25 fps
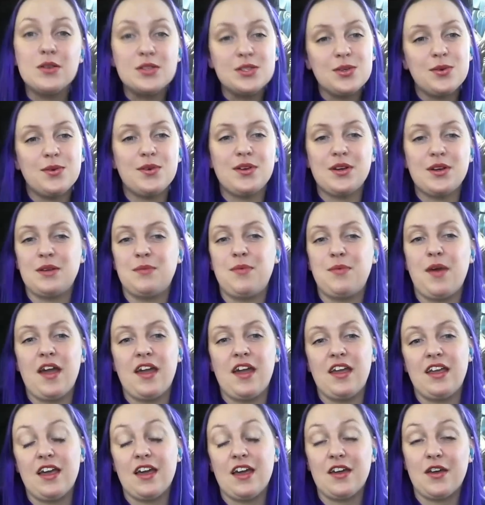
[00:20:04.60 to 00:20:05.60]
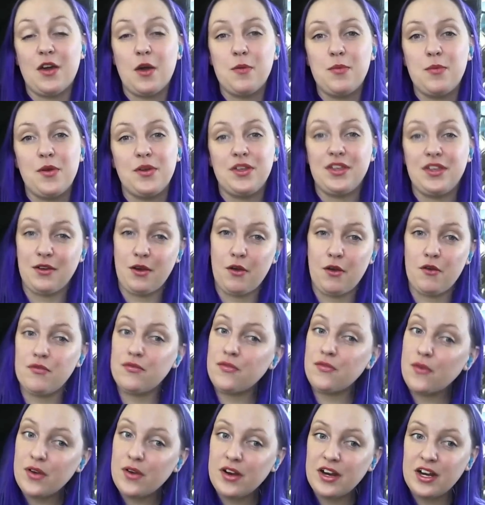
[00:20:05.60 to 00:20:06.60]
toward buying a GoPro Hero
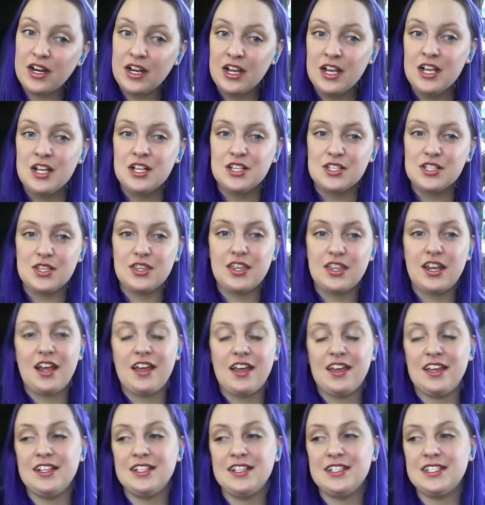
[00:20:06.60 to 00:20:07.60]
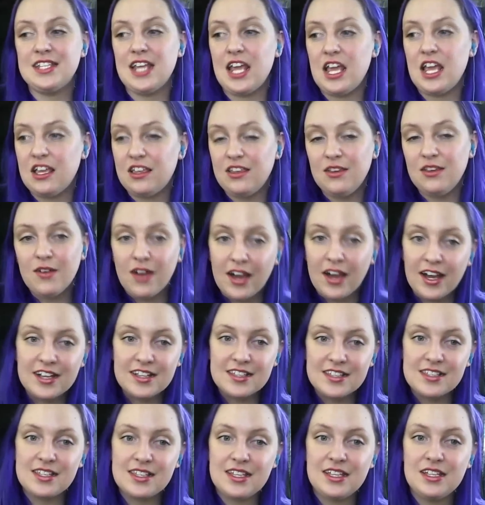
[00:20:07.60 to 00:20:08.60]
4 so that I can take you
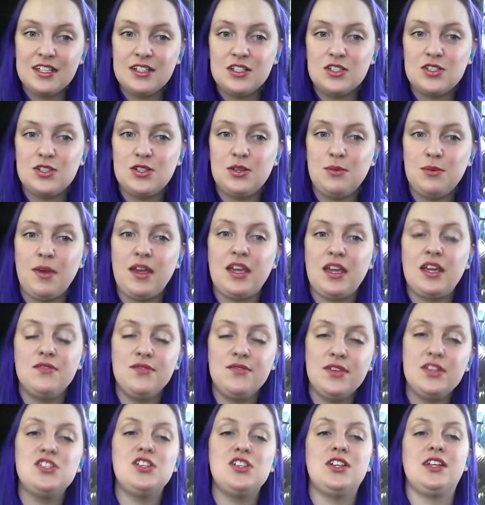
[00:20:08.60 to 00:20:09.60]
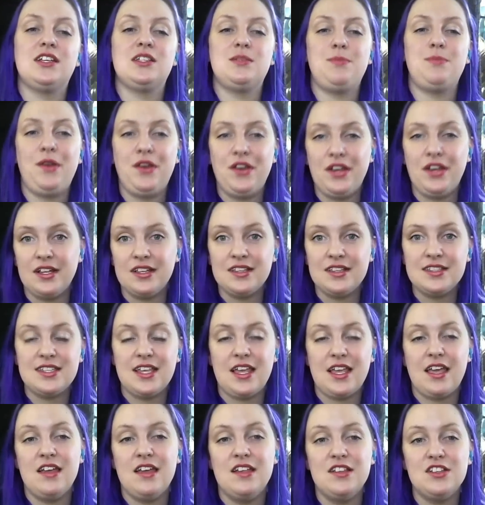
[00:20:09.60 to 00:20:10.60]
guys into my convention experience
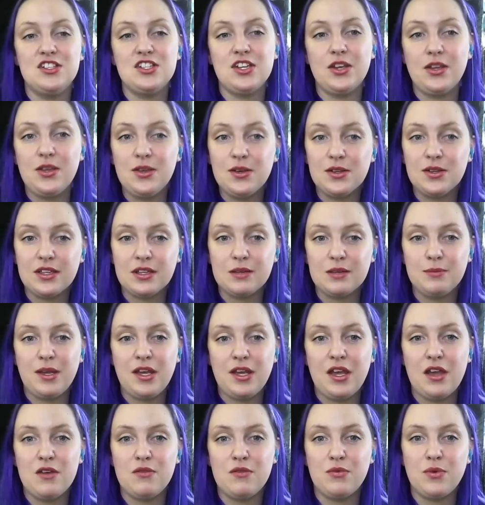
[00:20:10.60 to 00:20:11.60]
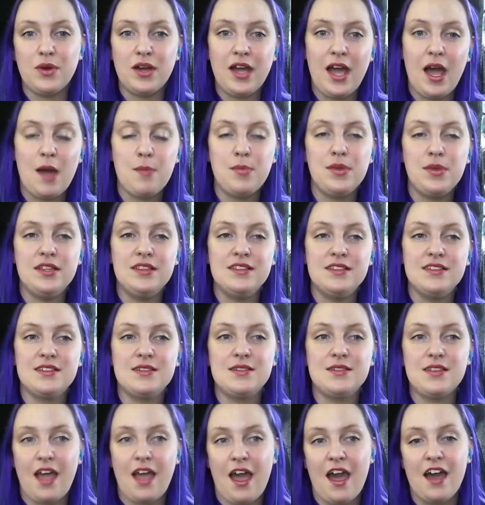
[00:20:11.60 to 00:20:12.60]
and show you a little bit of what
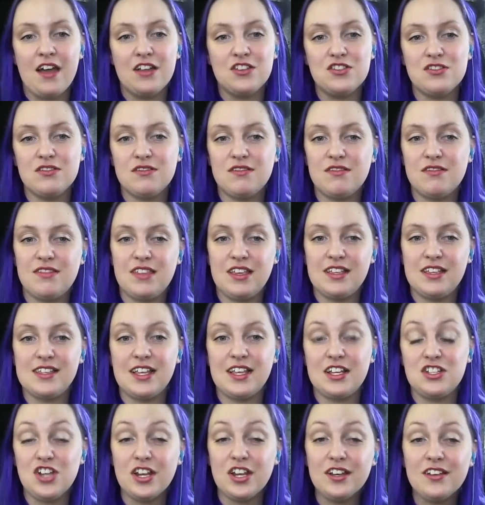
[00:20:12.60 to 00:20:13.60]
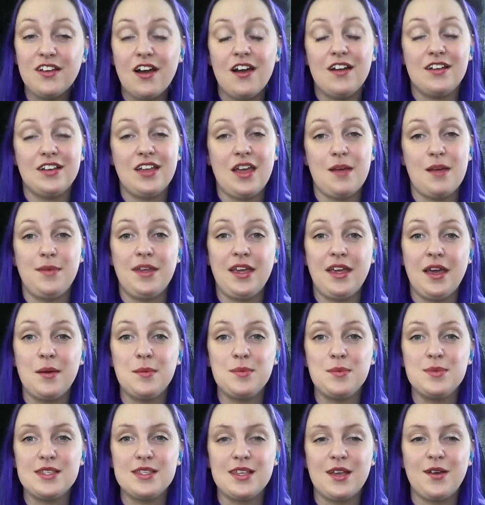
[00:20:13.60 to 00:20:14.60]
happens at things like Gen Con coming
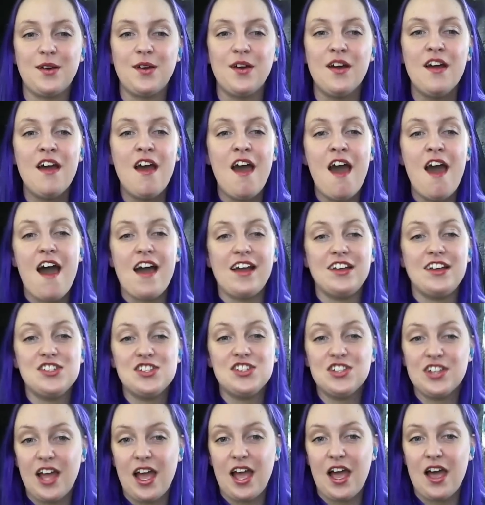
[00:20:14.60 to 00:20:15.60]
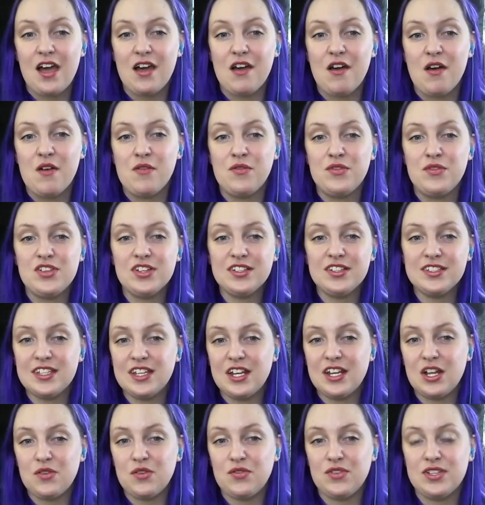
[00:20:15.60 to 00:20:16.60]
up. So I should have just
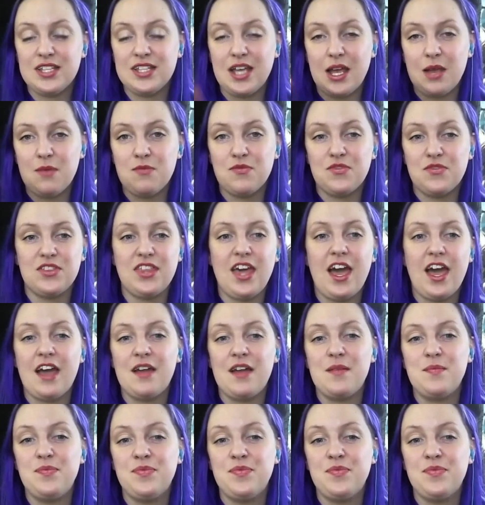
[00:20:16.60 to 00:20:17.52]
enough in time for that